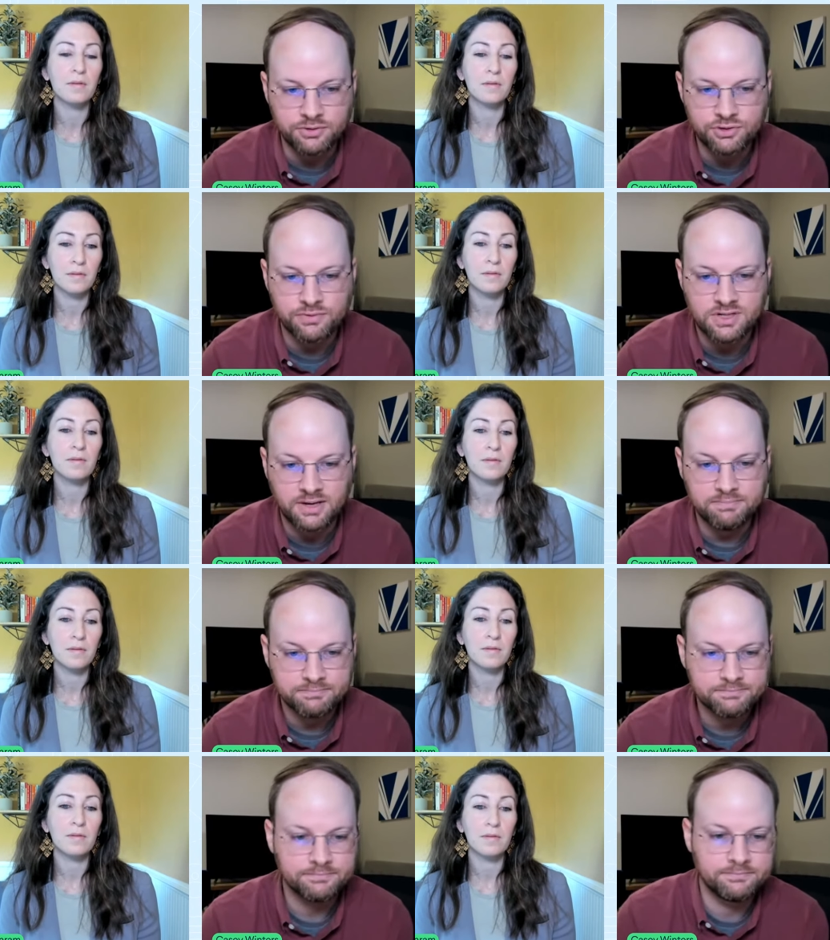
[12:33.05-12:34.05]
Speaker 1: of leverage over time.
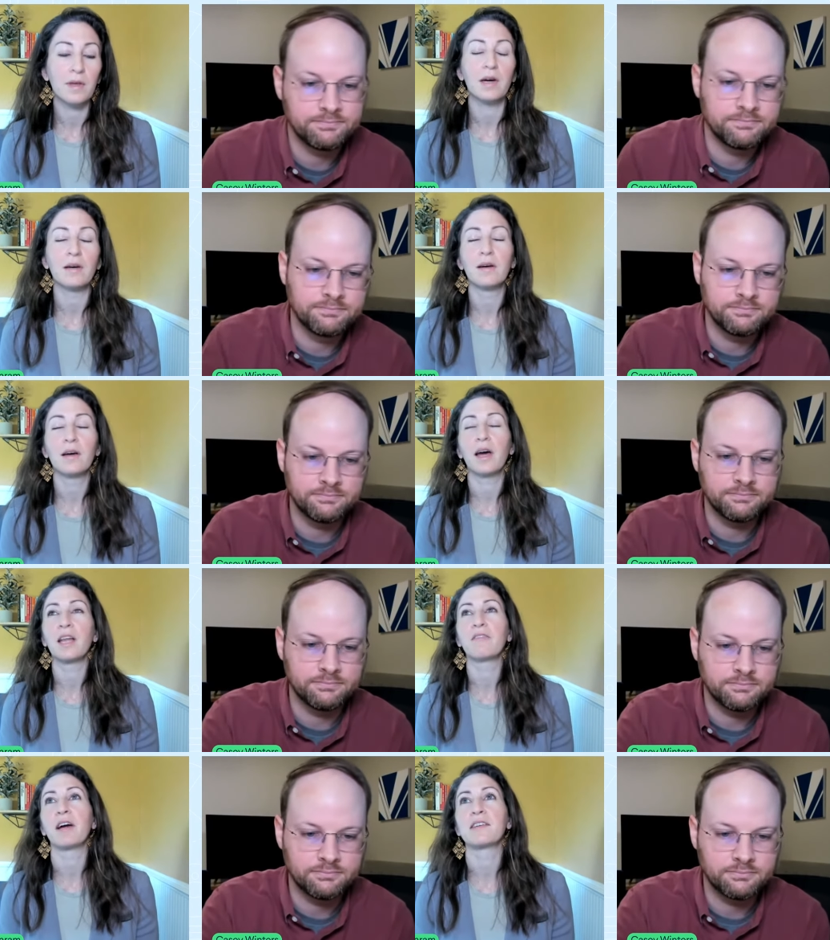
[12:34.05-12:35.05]
Speaker 2: Yeah, I
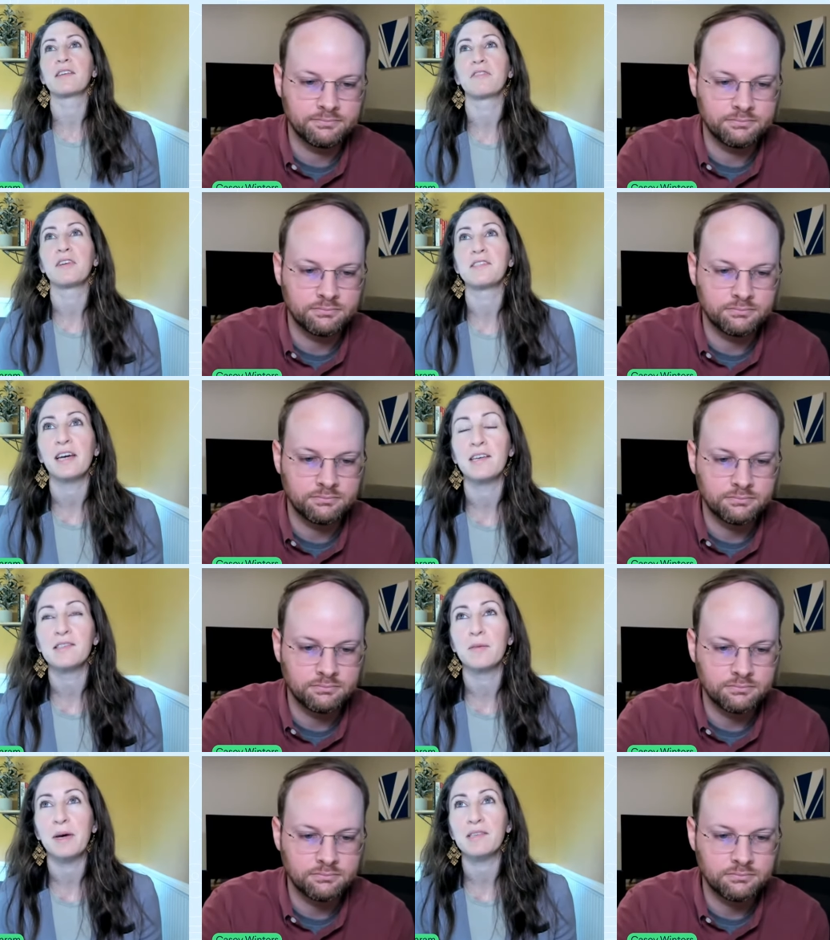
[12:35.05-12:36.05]
love that, because it feels like it
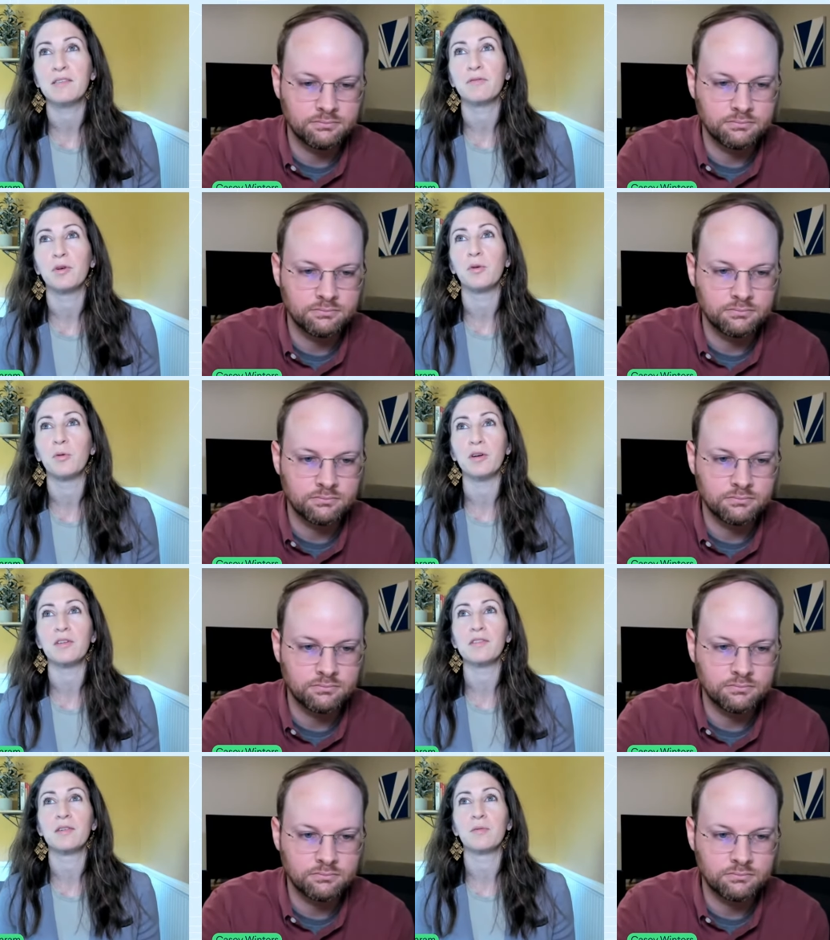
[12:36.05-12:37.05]
has the best of all
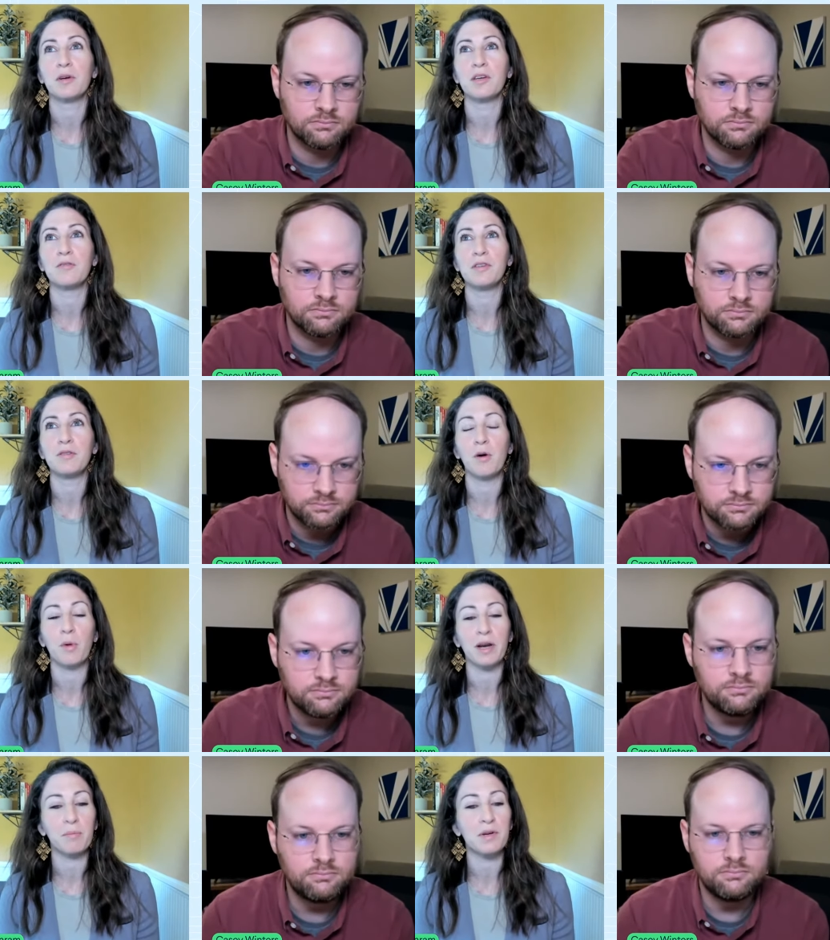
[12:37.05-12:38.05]
worlds, where you know
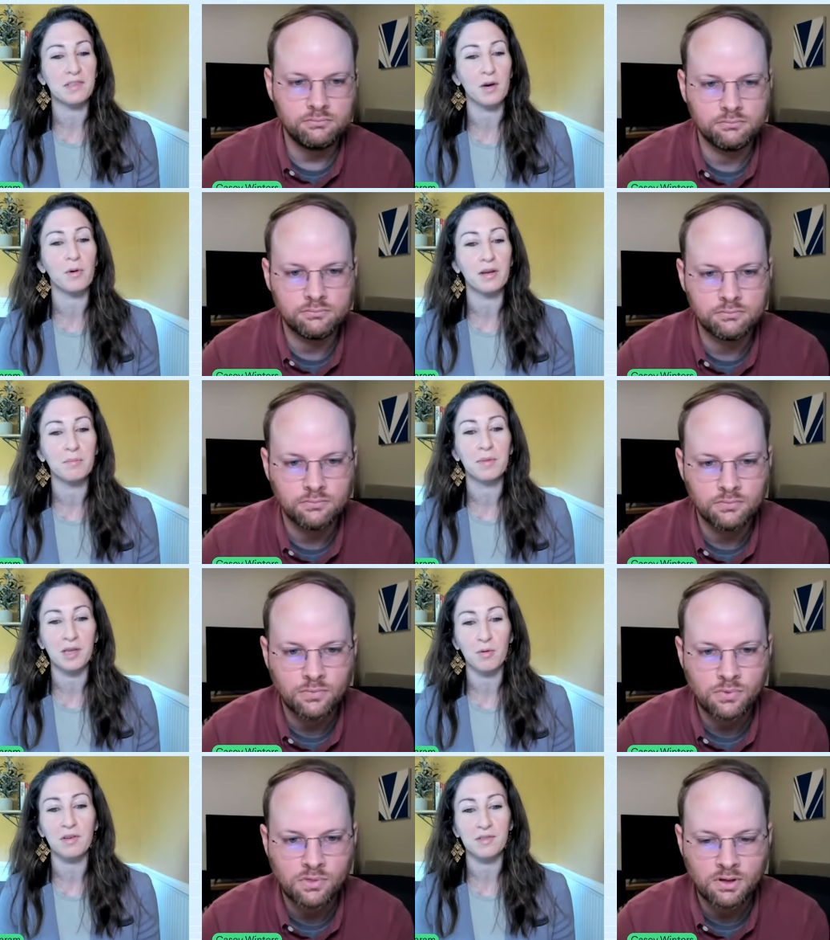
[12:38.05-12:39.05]
what inputs go in,
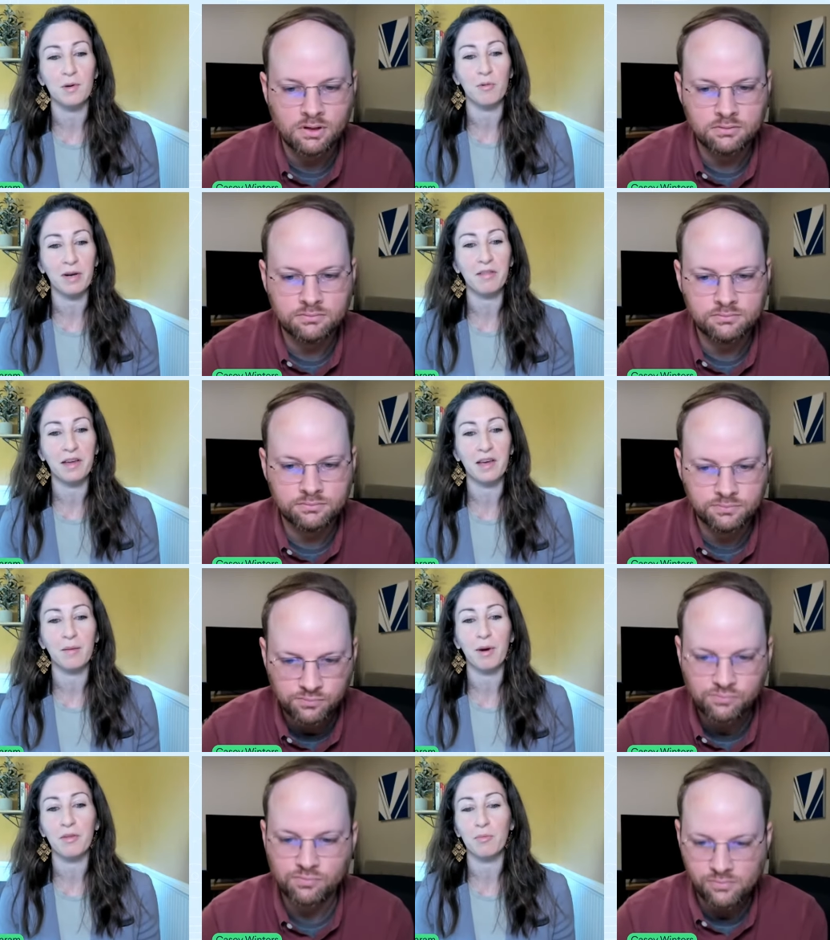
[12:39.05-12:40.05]
but you also are really
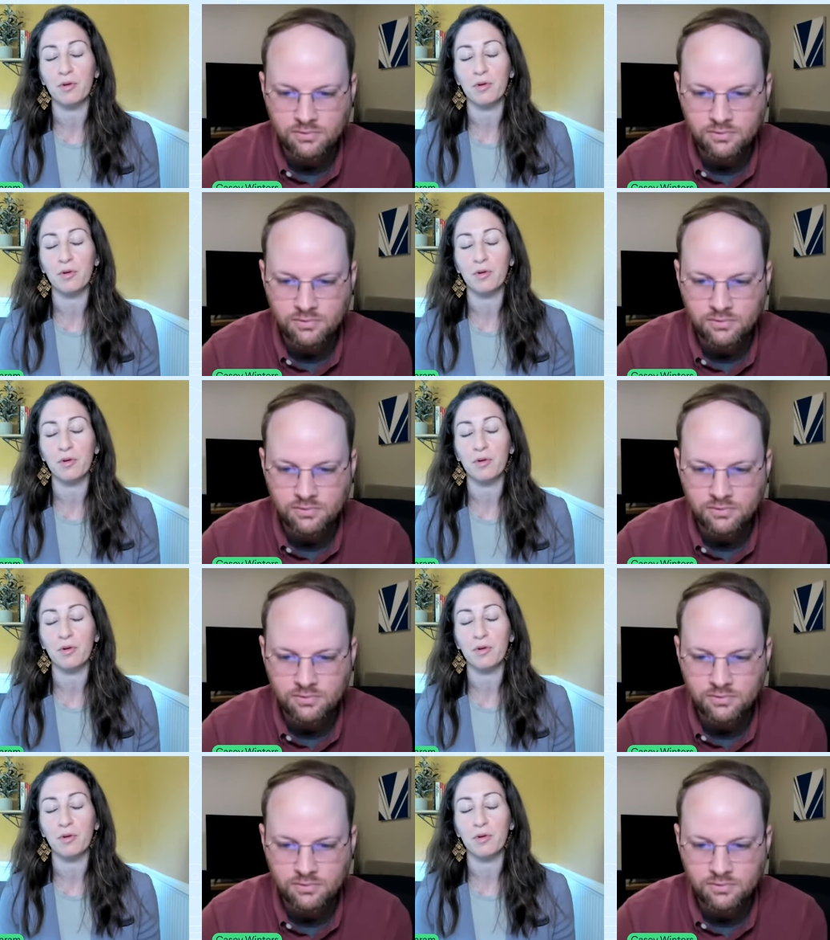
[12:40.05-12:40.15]
thinking about the